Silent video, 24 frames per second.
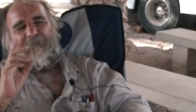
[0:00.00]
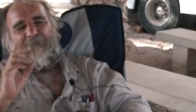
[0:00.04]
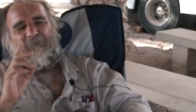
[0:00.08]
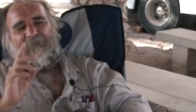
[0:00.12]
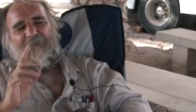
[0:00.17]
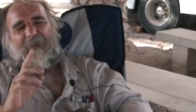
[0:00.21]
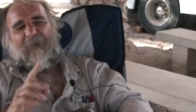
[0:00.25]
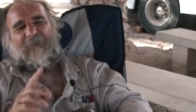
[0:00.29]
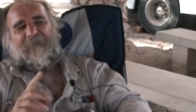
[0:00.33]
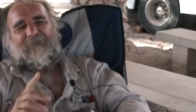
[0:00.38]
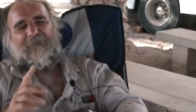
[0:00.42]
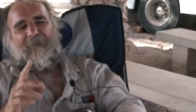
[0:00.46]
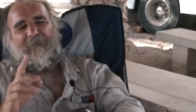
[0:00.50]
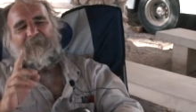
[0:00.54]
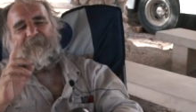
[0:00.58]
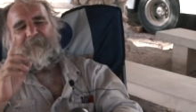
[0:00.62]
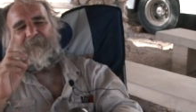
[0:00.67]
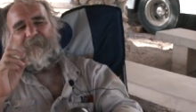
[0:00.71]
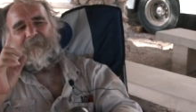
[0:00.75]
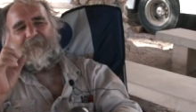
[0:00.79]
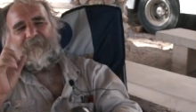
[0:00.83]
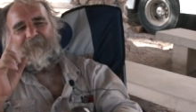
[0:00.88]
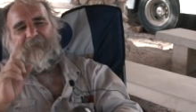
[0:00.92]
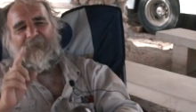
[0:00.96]
Russian
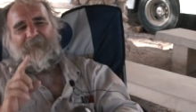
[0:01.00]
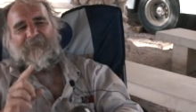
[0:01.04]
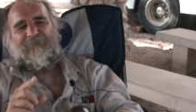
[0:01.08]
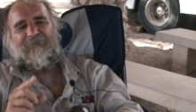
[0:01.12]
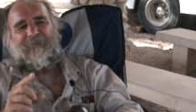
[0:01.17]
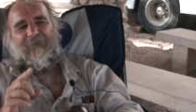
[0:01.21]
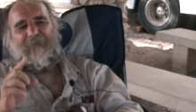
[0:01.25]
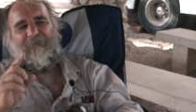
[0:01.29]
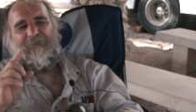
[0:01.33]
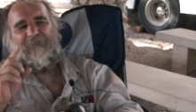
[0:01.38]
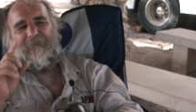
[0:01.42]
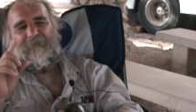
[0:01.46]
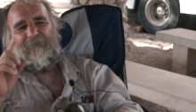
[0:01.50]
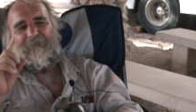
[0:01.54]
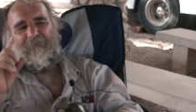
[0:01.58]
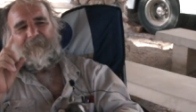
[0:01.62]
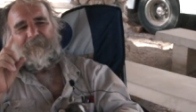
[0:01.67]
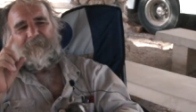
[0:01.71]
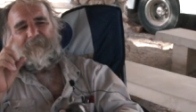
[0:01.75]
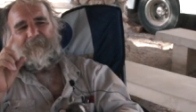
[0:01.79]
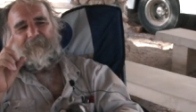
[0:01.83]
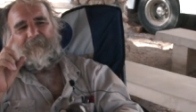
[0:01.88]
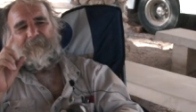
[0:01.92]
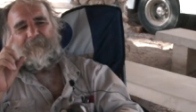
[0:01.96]
Russian
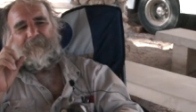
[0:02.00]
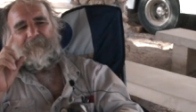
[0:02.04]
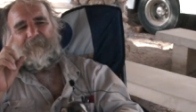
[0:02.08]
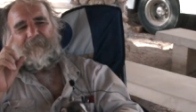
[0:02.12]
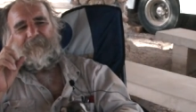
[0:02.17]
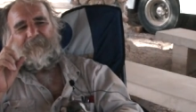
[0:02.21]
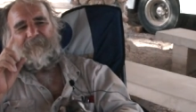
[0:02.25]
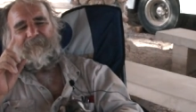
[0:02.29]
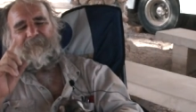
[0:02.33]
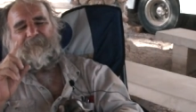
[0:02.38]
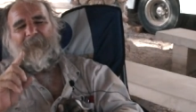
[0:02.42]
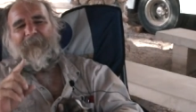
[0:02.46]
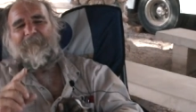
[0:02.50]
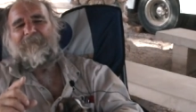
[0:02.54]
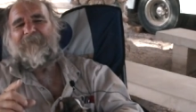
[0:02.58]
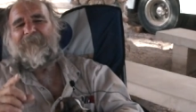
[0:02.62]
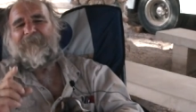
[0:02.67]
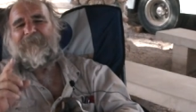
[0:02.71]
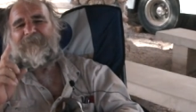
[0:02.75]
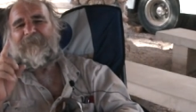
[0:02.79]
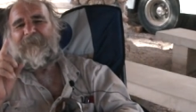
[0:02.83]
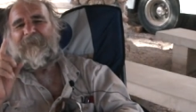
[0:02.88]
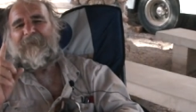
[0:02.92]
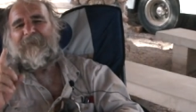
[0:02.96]

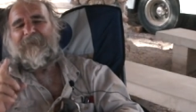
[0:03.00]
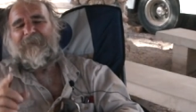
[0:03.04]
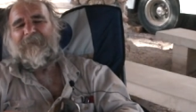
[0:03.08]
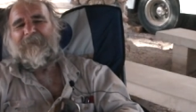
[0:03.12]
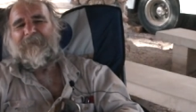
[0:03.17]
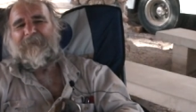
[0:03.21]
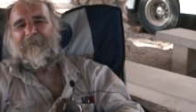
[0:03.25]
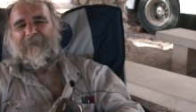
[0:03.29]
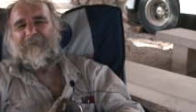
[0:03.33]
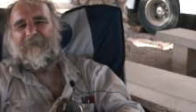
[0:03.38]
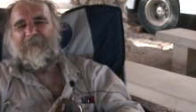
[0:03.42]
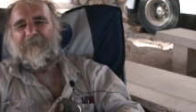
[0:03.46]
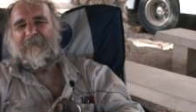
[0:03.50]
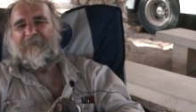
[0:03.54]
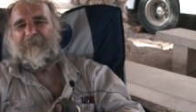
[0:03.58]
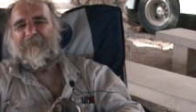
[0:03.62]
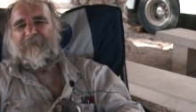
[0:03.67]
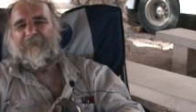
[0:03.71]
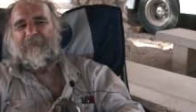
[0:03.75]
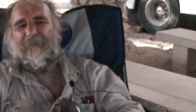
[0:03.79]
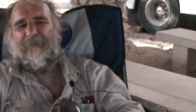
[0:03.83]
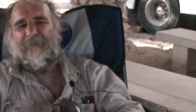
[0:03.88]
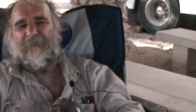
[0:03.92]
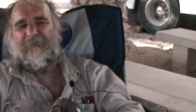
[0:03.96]
Fabergé
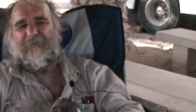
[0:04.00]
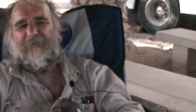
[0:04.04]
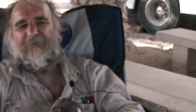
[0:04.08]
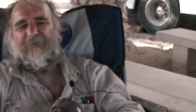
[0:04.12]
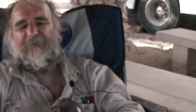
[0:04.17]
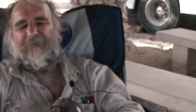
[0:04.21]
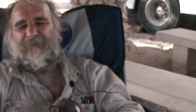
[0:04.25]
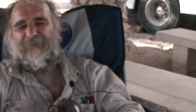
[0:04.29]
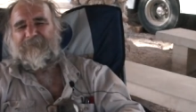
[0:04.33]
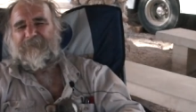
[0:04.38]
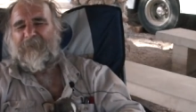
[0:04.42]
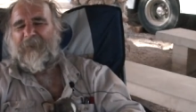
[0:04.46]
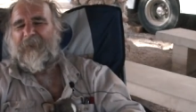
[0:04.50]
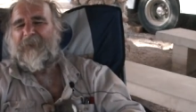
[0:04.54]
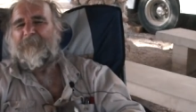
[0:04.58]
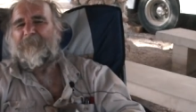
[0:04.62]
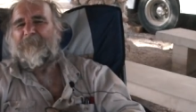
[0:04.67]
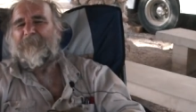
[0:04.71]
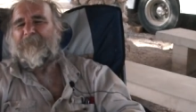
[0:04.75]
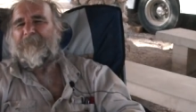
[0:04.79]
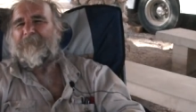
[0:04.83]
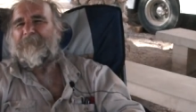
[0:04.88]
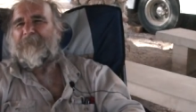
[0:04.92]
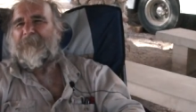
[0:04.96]
shape
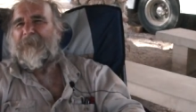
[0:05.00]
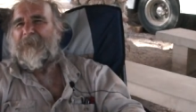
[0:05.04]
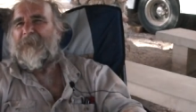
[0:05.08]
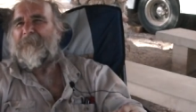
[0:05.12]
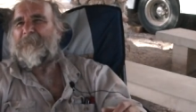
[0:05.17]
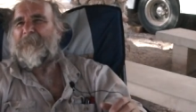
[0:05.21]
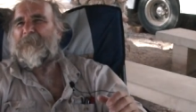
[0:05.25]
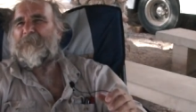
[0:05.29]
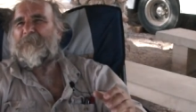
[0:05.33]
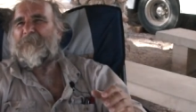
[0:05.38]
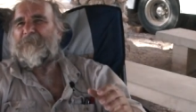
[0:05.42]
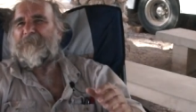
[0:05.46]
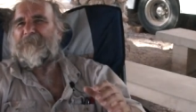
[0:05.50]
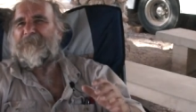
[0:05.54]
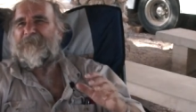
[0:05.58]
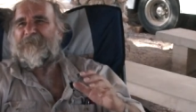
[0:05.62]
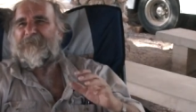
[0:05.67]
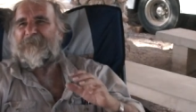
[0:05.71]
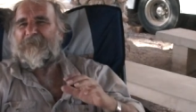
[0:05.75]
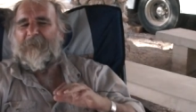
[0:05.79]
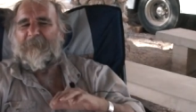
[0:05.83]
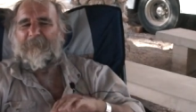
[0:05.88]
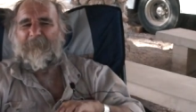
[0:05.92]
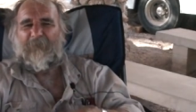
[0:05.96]
emerald.
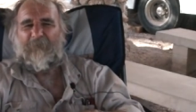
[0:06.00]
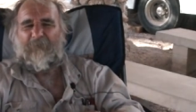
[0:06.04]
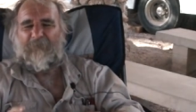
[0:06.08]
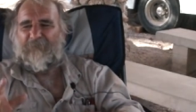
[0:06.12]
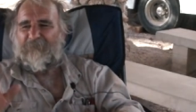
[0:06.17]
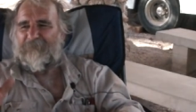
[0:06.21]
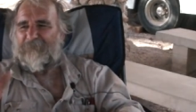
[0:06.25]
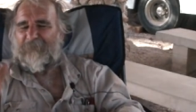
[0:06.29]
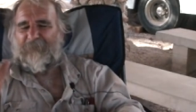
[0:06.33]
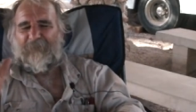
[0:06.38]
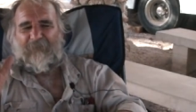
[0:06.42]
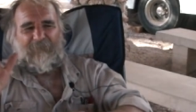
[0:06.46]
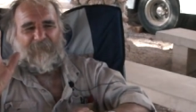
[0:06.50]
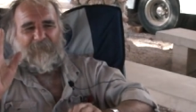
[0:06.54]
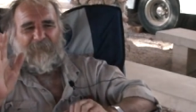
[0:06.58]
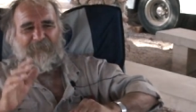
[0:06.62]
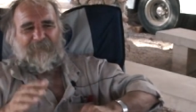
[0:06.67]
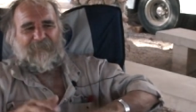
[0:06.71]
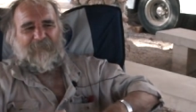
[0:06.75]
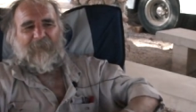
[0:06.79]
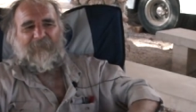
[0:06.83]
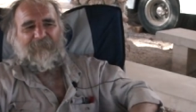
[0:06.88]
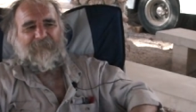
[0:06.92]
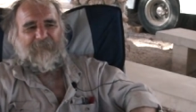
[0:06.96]
This emerald
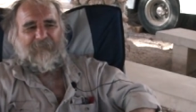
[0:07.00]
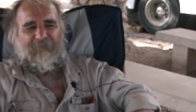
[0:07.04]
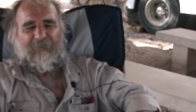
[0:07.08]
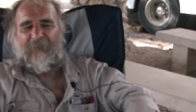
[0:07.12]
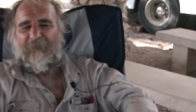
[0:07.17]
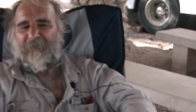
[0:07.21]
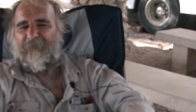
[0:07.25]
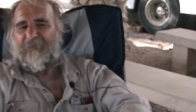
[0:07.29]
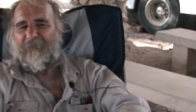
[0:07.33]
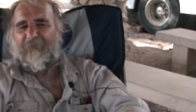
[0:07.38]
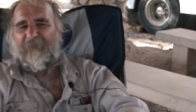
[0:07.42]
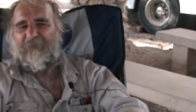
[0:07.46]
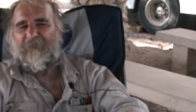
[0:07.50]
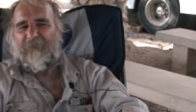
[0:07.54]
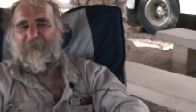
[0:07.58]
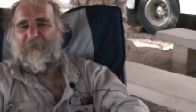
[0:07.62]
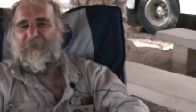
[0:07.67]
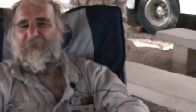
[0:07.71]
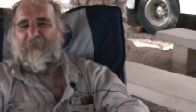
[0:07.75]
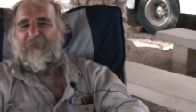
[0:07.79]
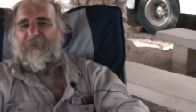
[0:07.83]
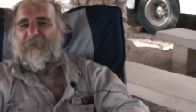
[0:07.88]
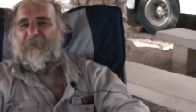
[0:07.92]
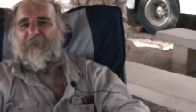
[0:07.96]
is something that
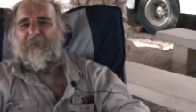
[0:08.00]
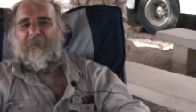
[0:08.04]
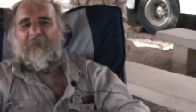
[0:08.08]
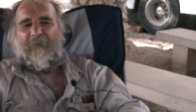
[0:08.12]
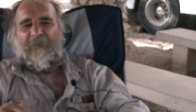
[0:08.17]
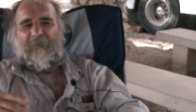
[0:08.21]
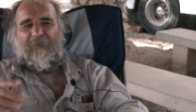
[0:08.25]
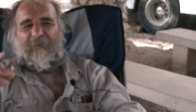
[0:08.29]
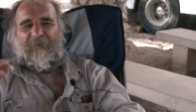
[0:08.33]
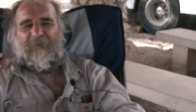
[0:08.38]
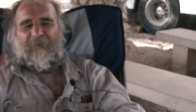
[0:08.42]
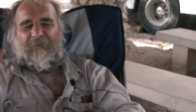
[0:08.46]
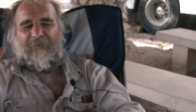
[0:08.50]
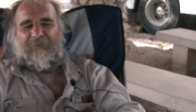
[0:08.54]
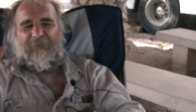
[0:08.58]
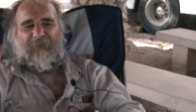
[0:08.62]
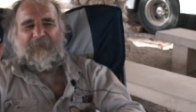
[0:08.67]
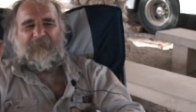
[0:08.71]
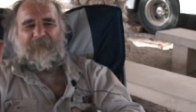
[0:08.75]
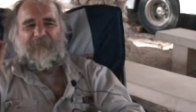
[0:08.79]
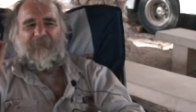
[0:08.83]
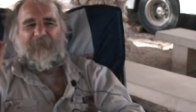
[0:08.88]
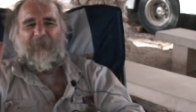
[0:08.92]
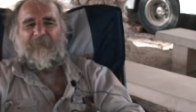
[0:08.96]

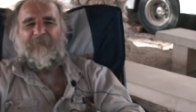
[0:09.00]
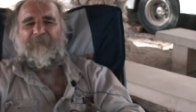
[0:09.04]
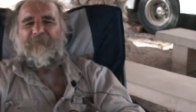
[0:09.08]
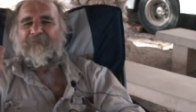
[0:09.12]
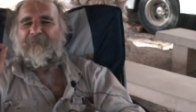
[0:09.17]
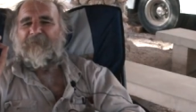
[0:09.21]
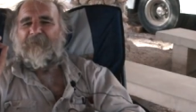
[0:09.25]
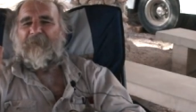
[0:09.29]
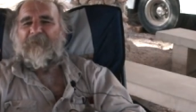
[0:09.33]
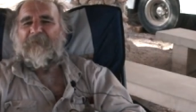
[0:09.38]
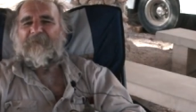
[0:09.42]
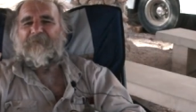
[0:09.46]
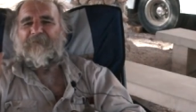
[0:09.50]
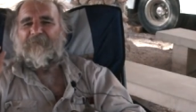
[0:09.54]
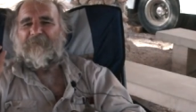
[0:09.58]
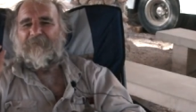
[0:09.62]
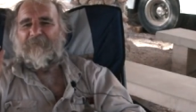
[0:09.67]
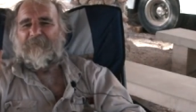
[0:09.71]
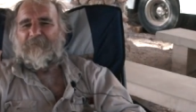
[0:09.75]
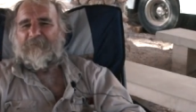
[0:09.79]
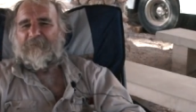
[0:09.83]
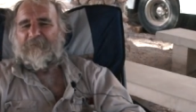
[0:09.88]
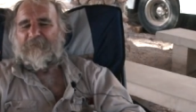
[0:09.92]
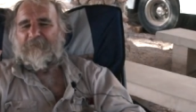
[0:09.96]
that you had to see it
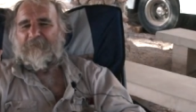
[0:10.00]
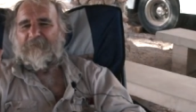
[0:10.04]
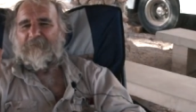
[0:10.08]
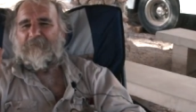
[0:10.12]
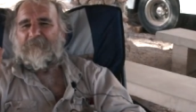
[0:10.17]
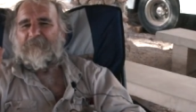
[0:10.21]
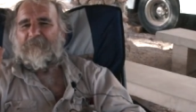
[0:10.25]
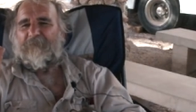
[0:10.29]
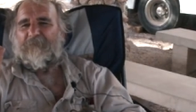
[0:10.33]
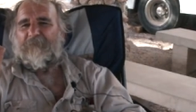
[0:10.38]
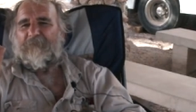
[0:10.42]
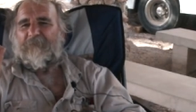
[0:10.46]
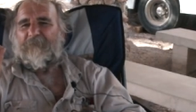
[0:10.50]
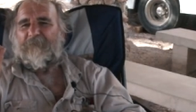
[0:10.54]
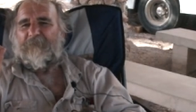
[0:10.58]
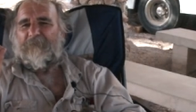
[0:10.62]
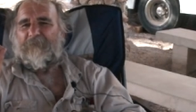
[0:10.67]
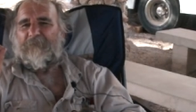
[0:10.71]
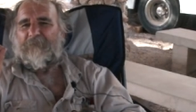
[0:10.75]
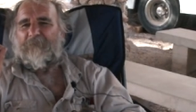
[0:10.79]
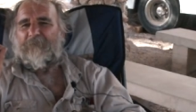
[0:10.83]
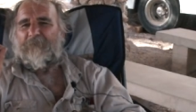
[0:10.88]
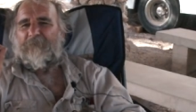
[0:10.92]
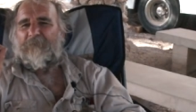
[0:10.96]
to
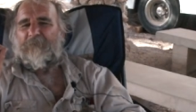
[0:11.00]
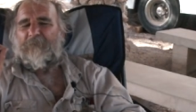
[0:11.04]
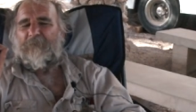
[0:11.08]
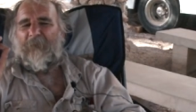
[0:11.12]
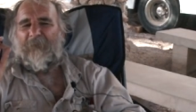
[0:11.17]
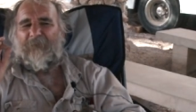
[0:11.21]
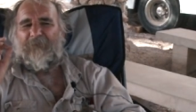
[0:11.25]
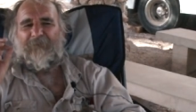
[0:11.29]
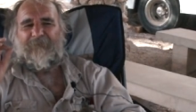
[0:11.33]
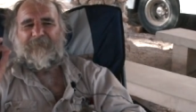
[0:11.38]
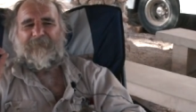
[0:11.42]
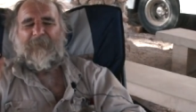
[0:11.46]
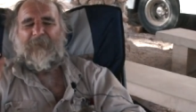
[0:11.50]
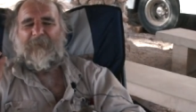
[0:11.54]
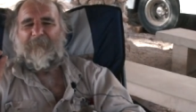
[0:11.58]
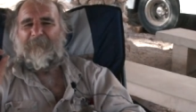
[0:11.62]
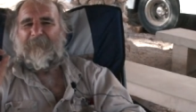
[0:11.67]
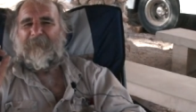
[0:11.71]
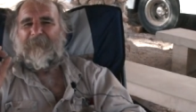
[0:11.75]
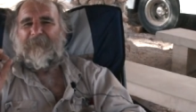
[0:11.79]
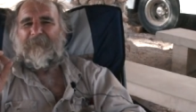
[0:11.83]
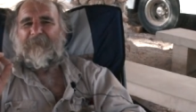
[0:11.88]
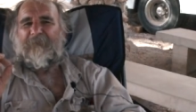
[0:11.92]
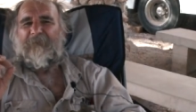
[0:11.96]
to
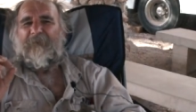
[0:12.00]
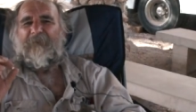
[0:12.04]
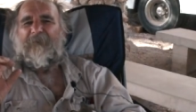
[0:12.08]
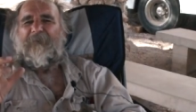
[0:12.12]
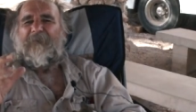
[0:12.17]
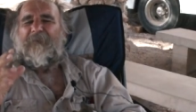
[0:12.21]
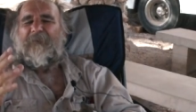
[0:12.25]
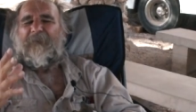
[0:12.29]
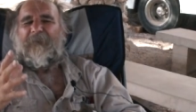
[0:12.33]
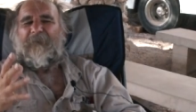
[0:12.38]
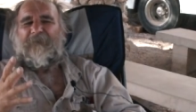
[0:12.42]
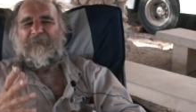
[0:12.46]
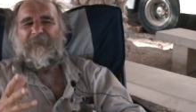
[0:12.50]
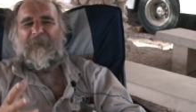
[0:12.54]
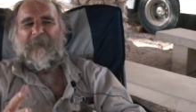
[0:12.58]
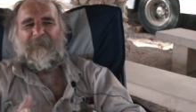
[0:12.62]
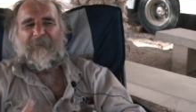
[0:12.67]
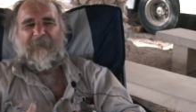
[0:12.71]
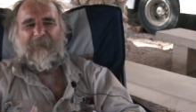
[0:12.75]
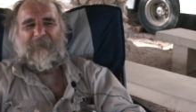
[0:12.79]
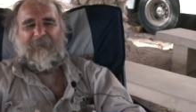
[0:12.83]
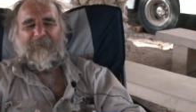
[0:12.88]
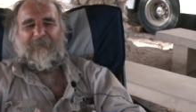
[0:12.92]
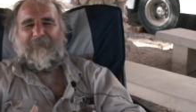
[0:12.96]
understand me. It's
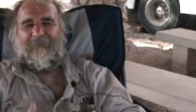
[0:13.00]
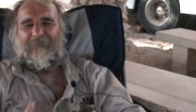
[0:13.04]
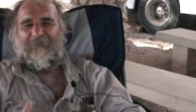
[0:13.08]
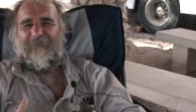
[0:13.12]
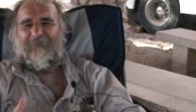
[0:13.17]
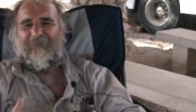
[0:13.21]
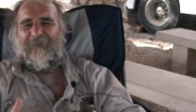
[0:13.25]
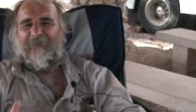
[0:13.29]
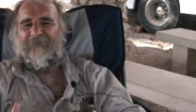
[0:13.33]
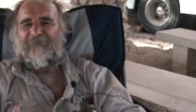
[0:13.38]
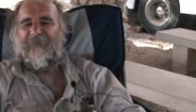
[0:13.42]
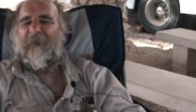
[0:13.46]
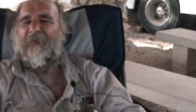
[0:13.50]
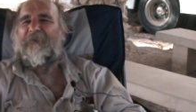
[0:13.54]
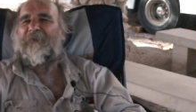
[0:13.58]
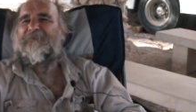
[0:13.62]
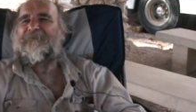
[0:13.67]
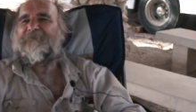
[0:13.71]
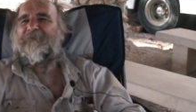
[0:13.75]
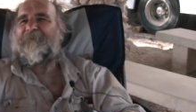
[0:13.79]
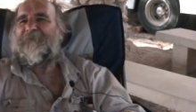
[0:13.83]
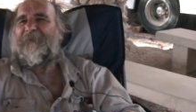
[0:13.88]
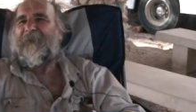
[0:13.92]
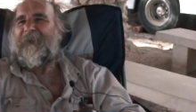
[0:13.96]
like a
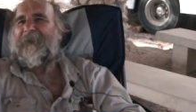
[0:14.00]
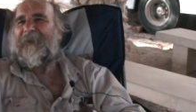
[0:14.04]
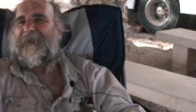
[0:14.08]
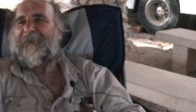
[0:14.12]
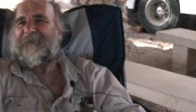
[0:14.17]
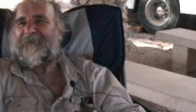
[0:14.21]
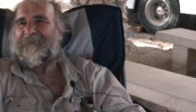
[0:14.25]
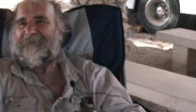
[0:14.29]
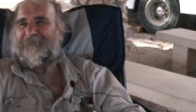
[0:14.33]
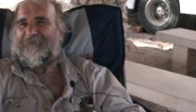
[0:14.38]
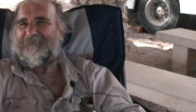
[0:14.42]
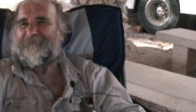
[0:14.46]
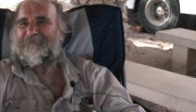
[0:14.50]
dinosaur egg.